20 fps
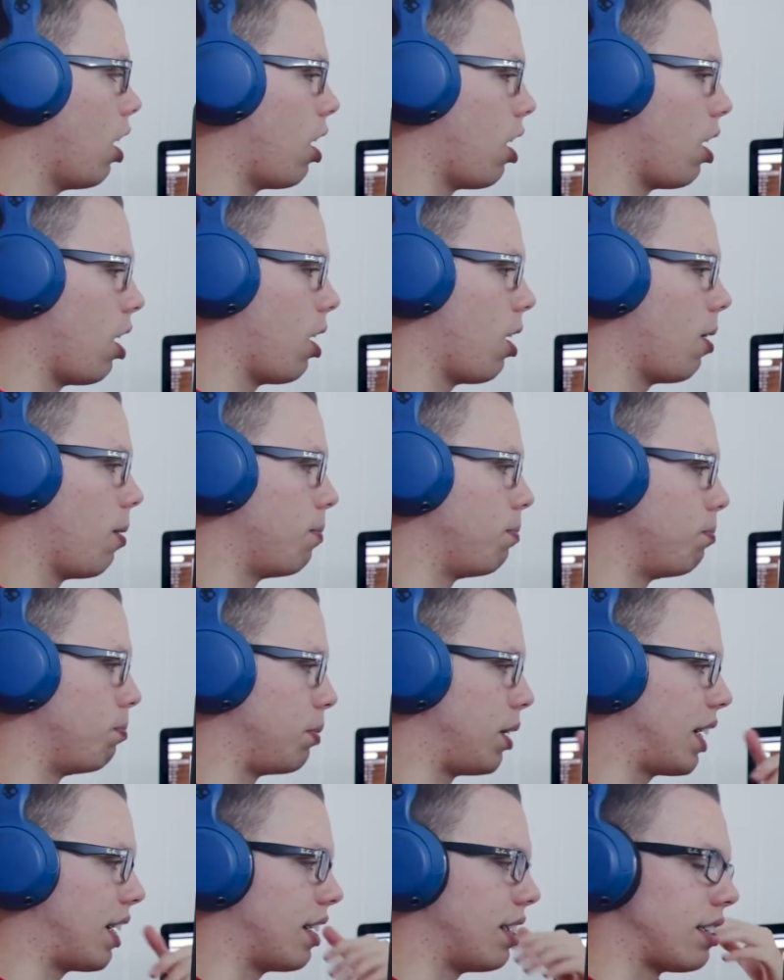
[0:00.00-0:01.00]

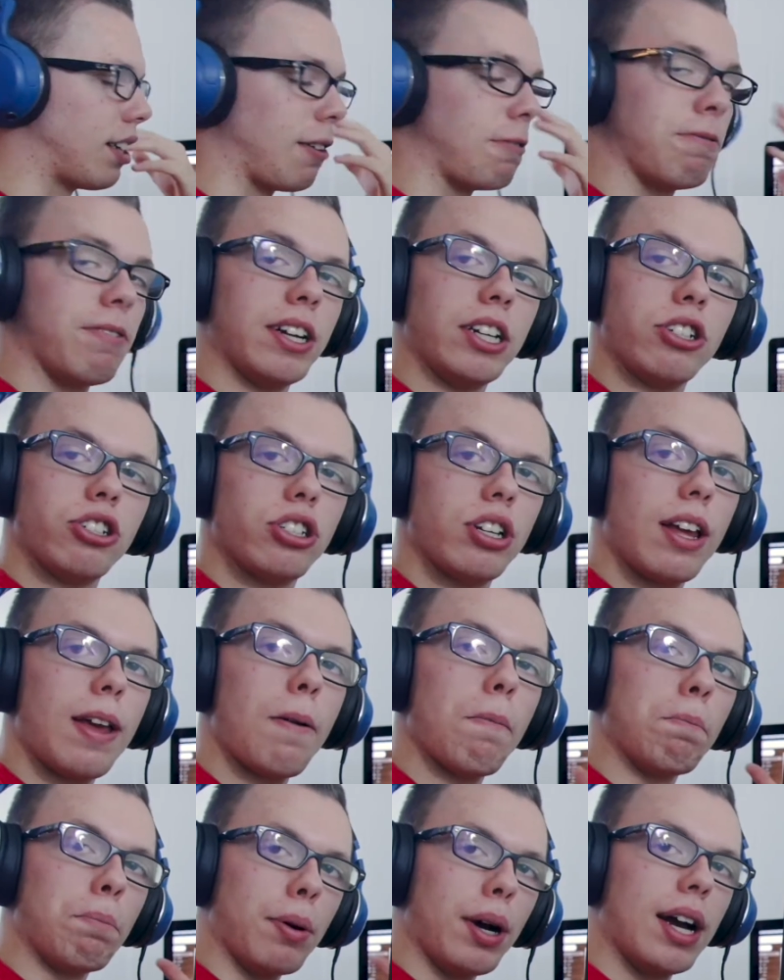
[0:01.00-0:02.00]
because I finished it,